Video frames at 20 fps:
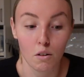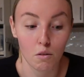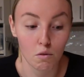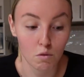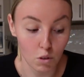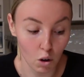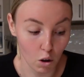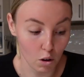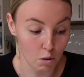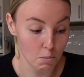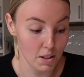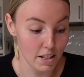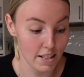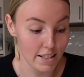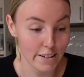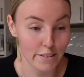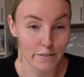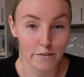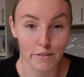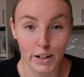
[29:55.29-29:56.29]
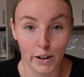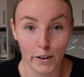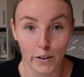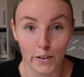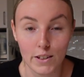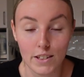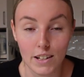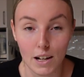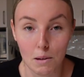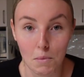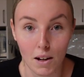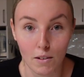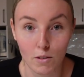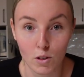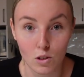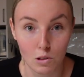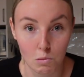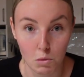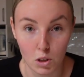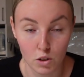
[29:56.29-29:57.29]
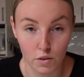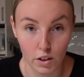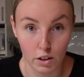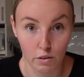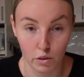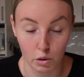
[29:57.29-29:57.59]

Vlogmas videos. I'm having so much fun